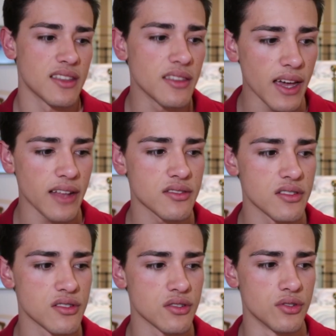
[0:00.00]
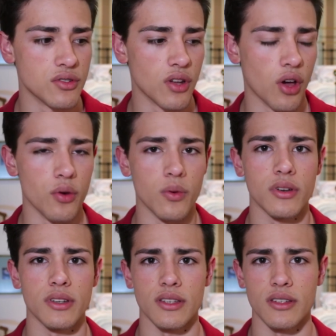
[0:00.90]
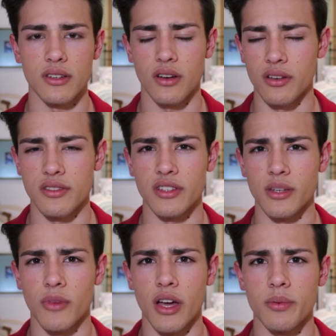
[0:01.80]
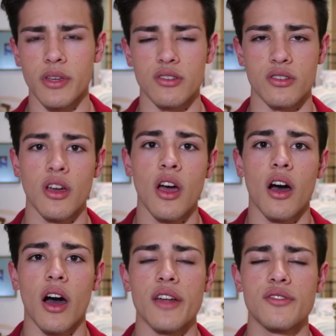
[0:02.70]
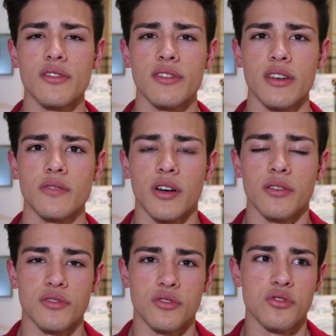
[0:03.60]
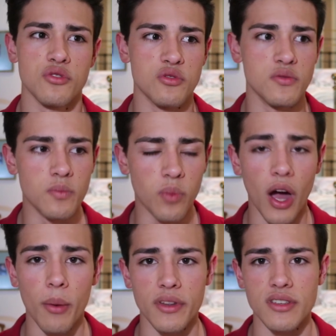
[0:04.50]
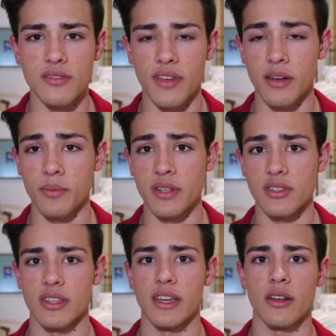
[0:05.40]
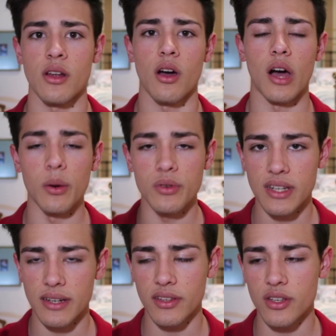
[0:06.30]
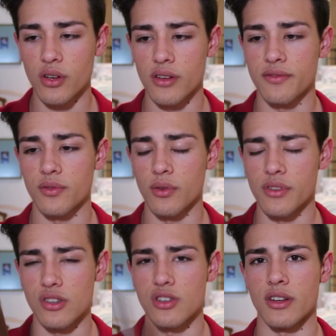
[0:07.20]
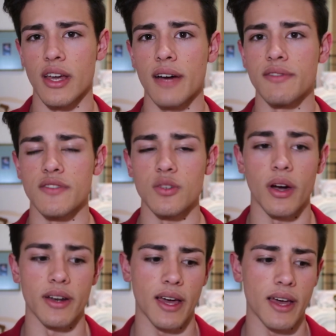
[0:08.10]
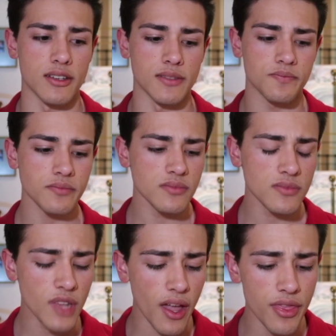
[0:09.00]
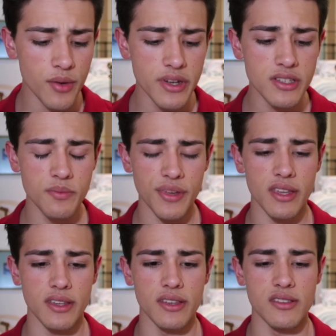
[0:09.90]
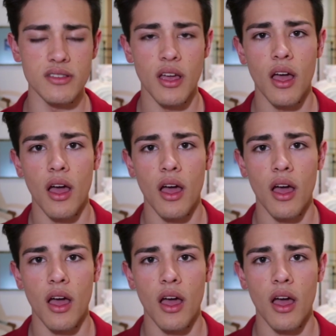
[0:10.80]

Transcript: The answer is no, honestly, in my opinion. I do think if I was to buy one of these fountain pens again, I would definitely go for the Jinhao 51A. And the reason being is,